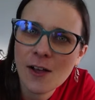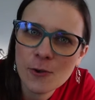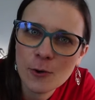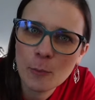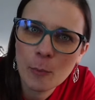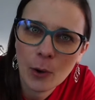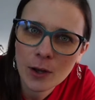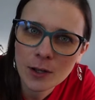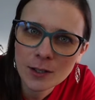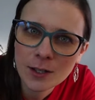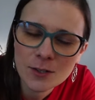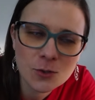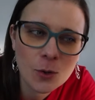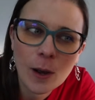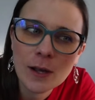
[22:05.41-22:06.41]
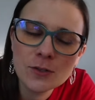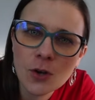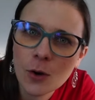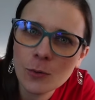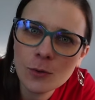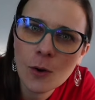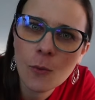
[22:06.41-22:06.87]
other book, so I
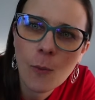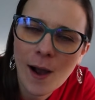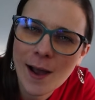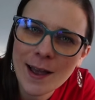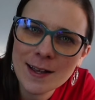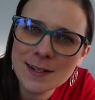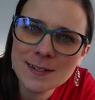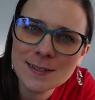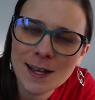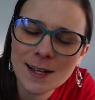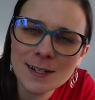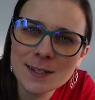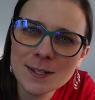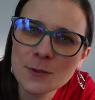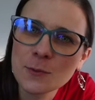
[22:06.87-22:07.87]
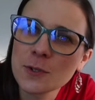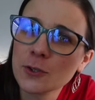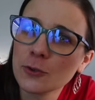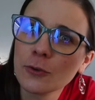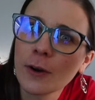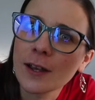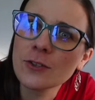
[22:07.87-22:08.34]
don't know why I decided this was a
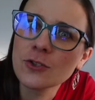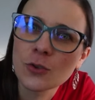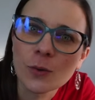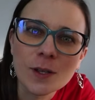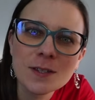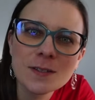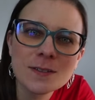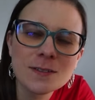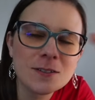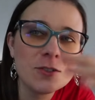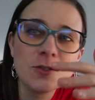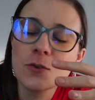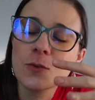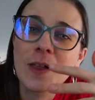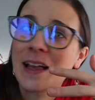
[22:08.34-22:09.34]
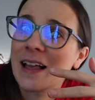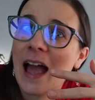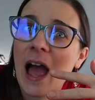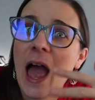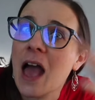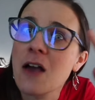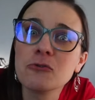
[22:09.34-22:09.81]
great choice to do like
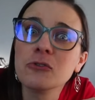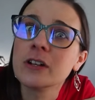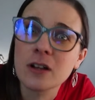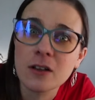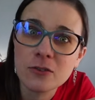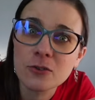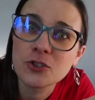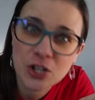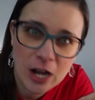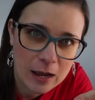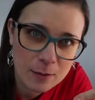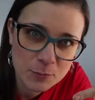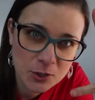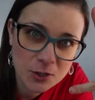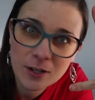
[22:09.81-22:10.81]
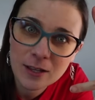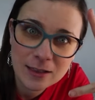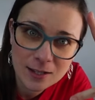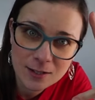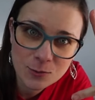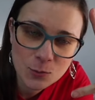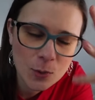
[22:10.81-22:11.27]
every other chapter in
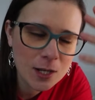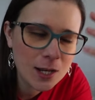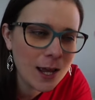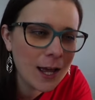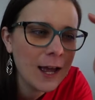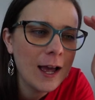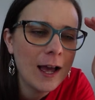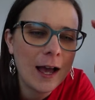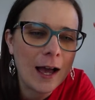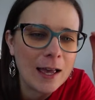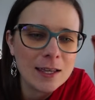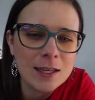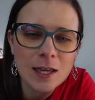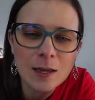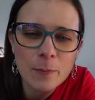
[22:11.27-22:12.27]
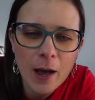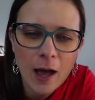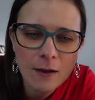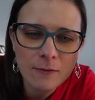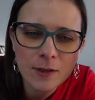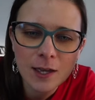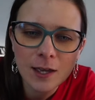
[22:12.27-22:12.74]
this one. I keep
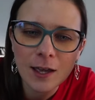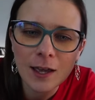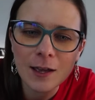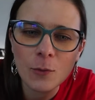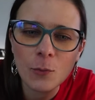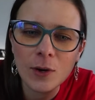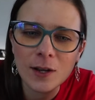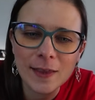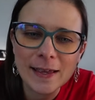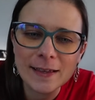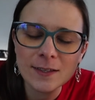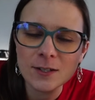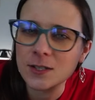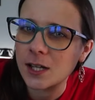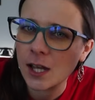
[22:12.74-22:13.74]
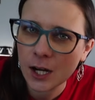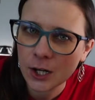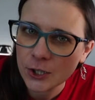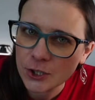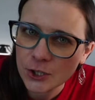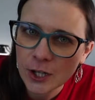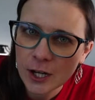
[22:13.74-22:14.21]
having it where like there's a
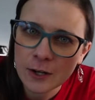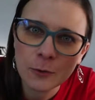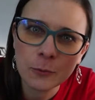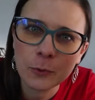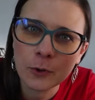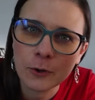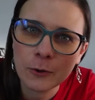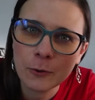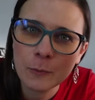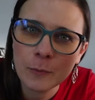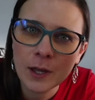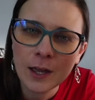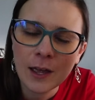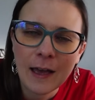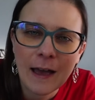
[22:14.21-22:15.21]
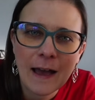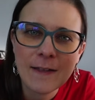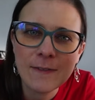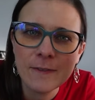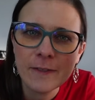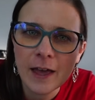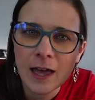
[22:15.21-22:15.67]
character in a room
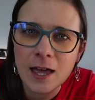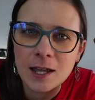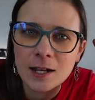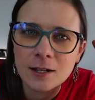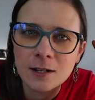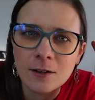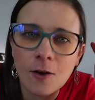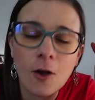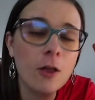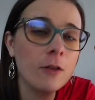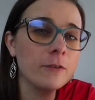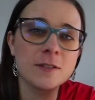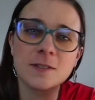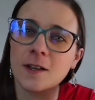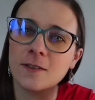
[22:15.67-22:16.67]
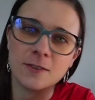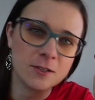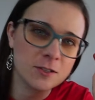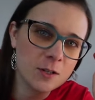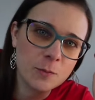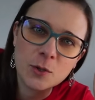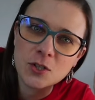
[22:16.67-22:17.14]
and then all of a sudden
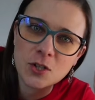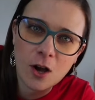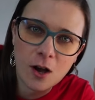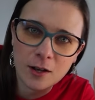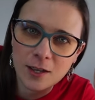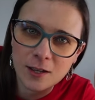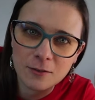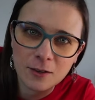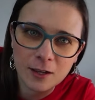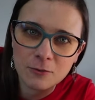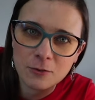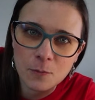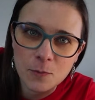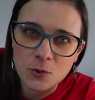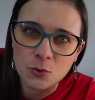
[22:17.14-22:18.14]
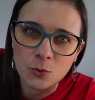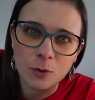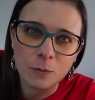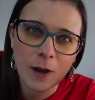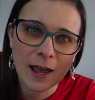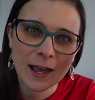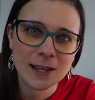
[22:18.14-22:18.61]
there's someone talking like from the
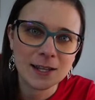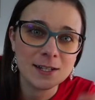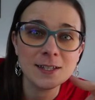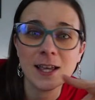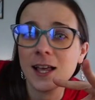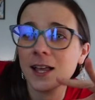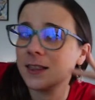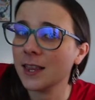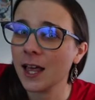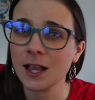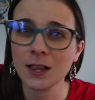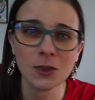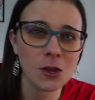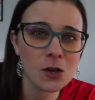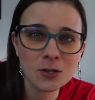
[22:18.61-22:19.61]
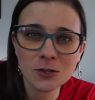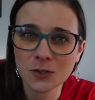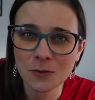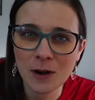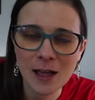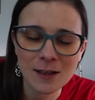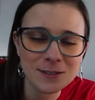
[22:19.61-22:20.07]
doorway and it's like they looked
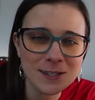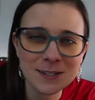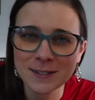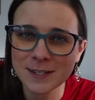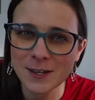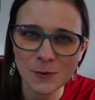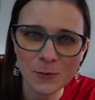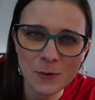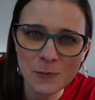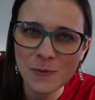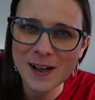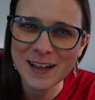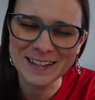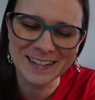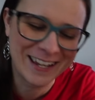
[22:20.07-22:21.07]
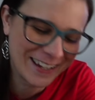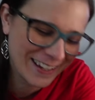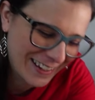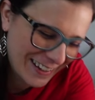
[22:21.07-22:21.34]
around to see who it was.